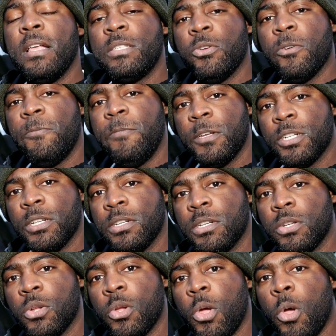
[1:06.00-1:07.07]
is your vision?
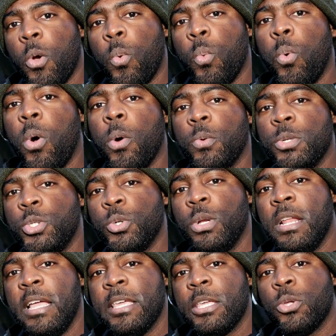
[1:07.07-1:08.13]
What would you
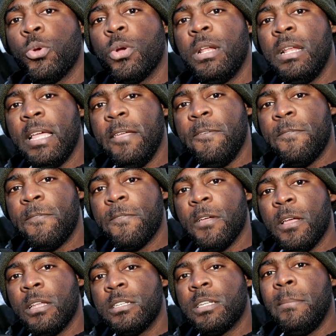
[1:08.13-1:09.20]
like your life
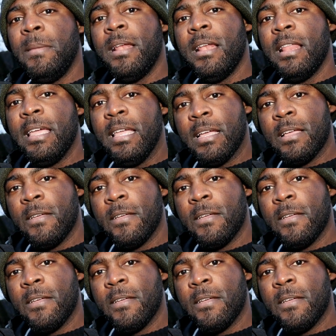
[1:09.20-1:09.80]
to be like?